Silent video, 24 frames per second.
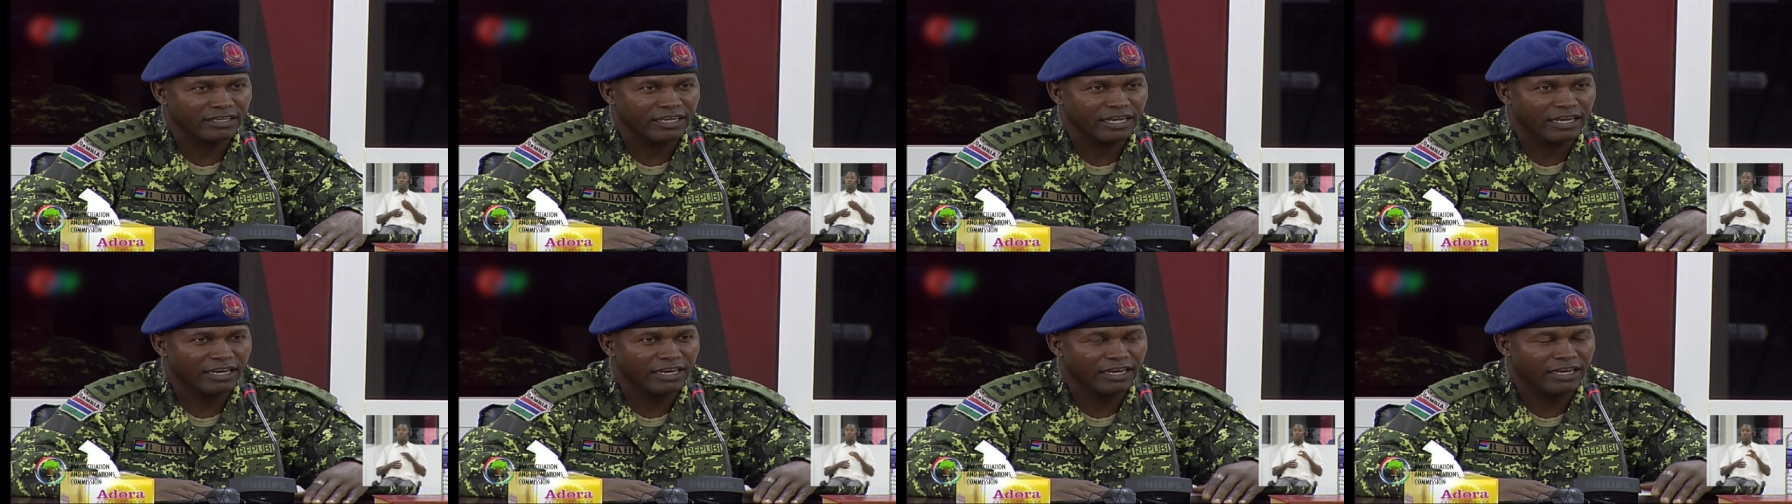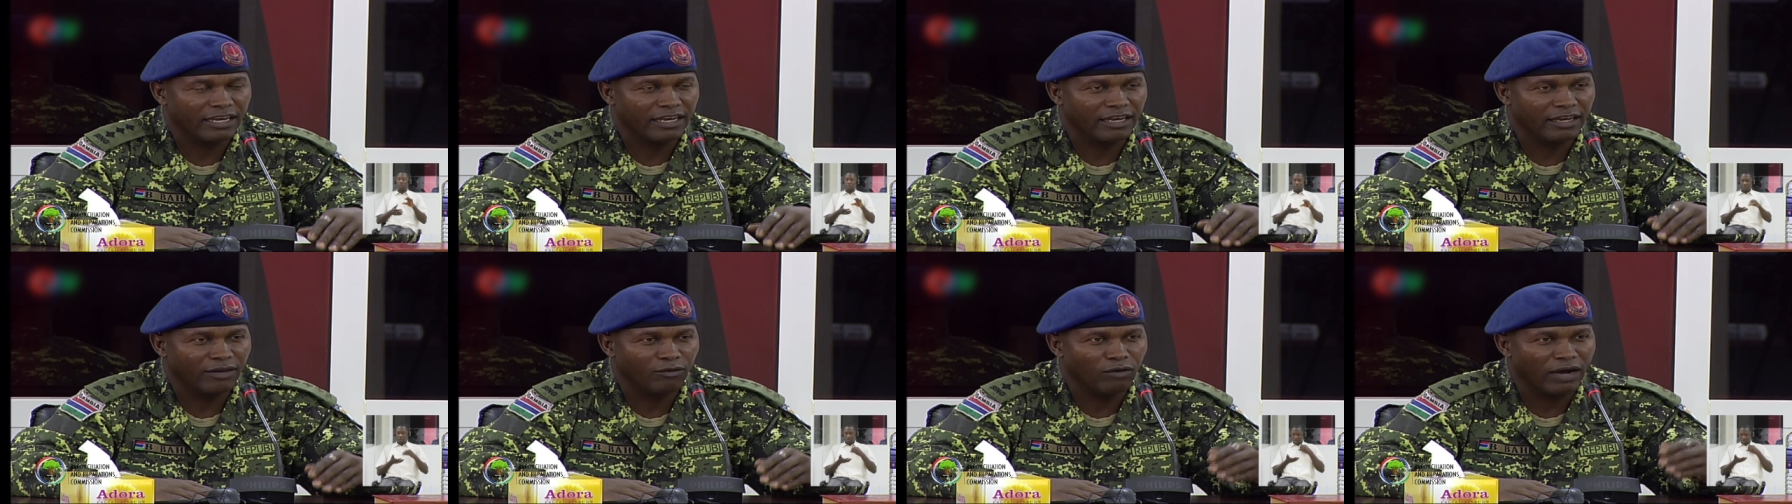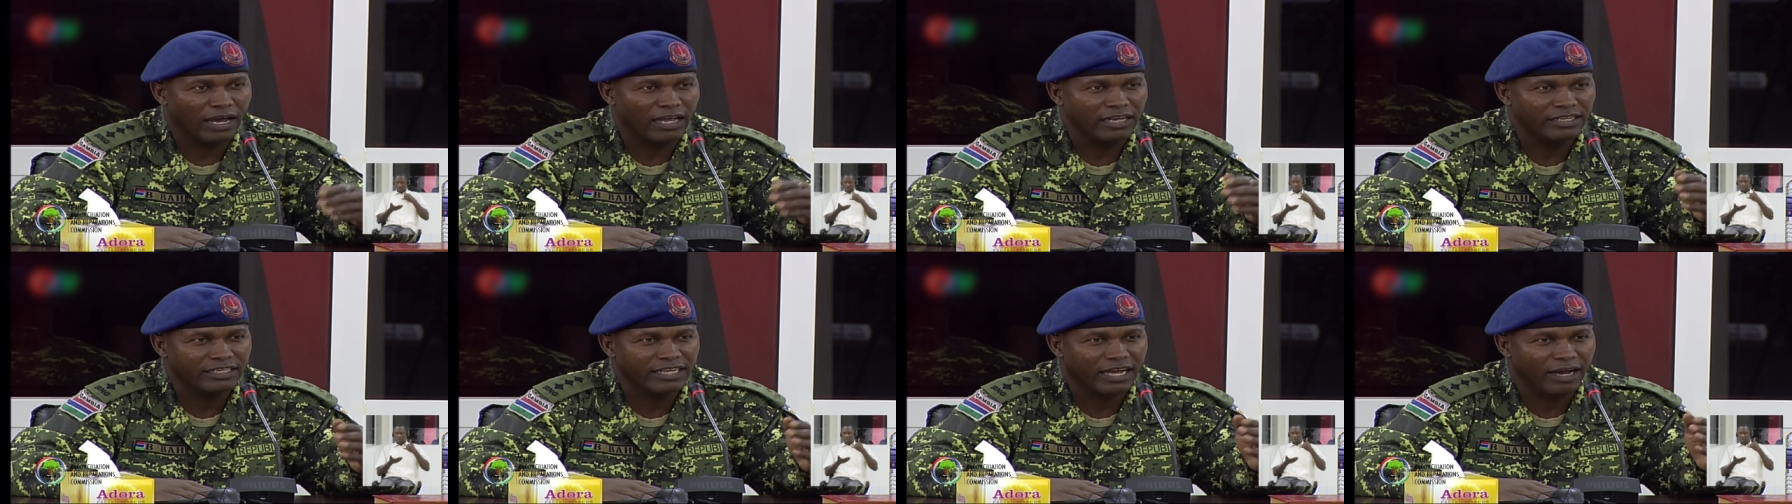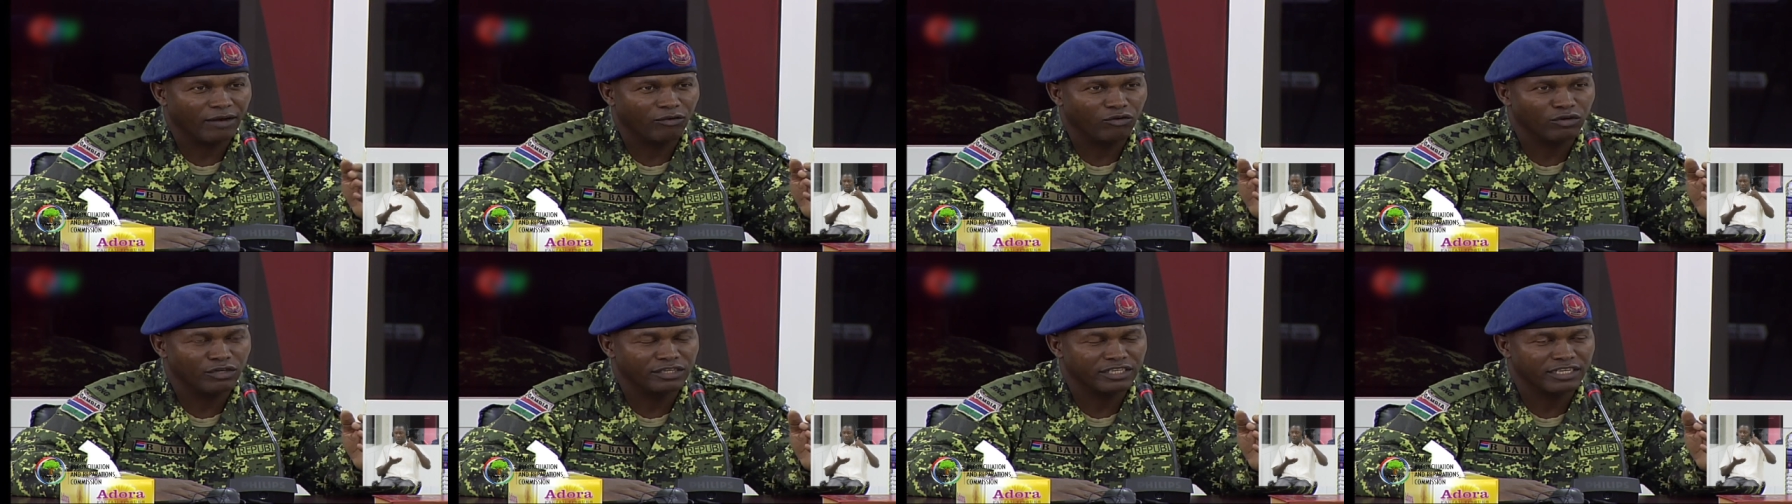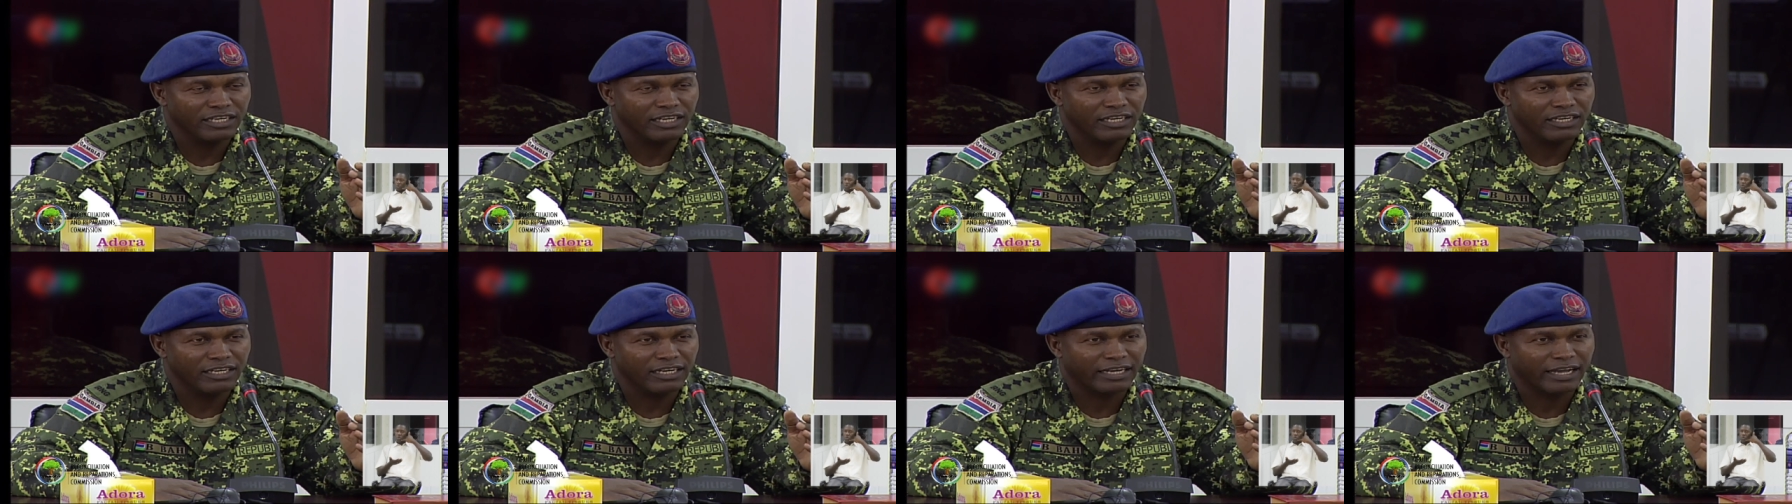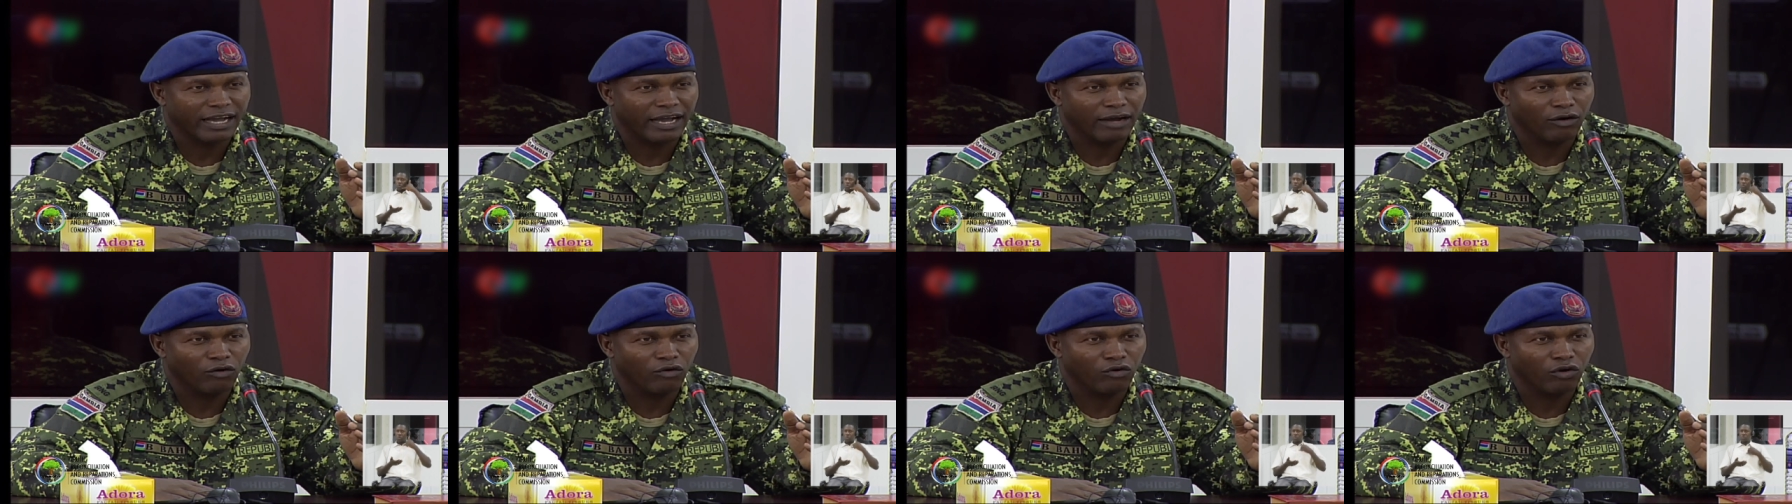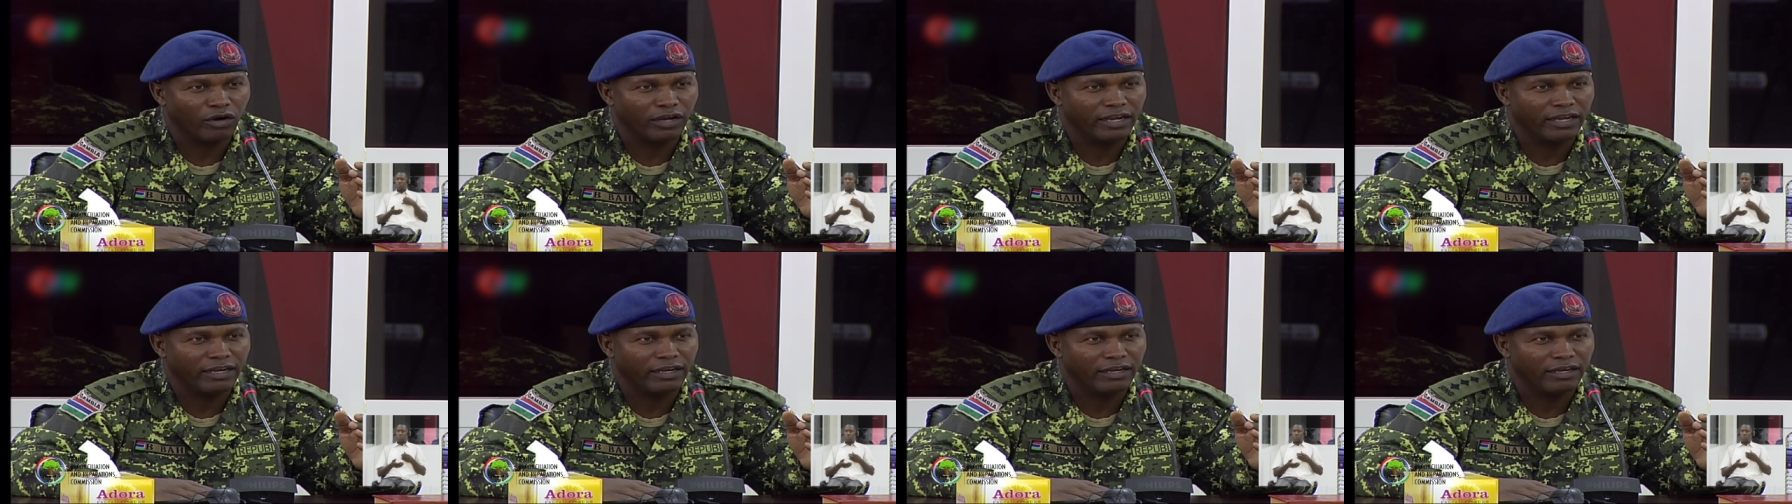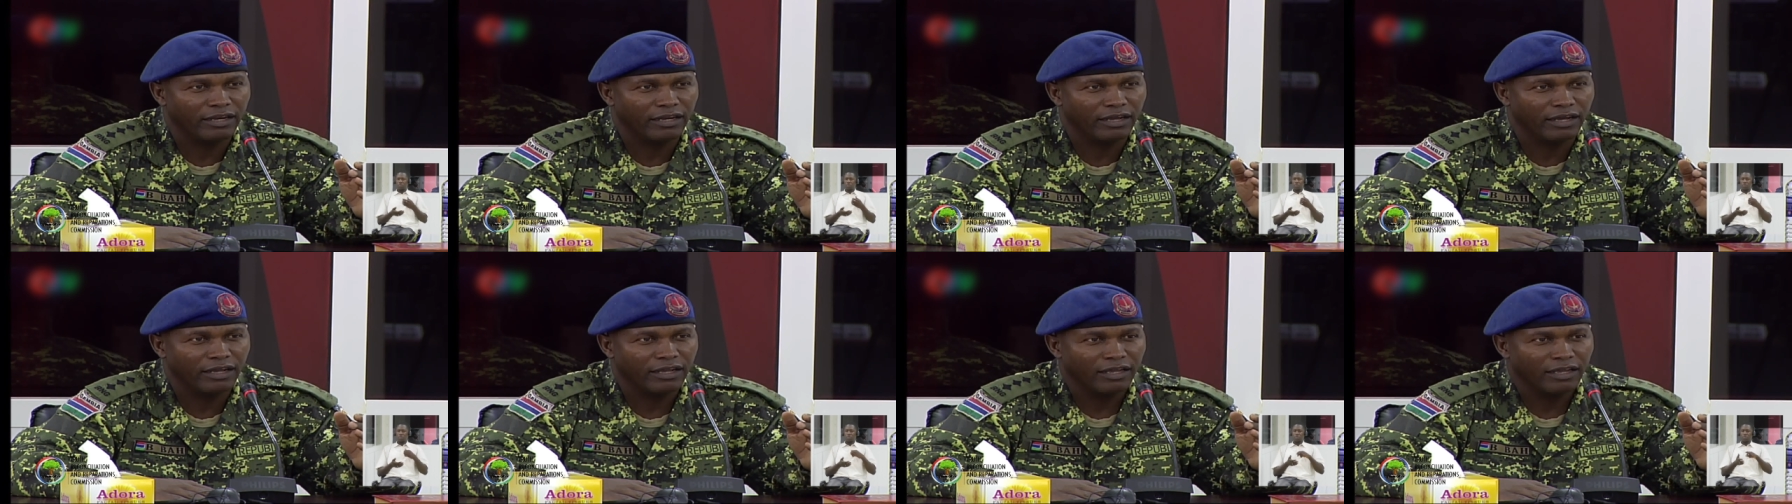Then whilst I was in the car going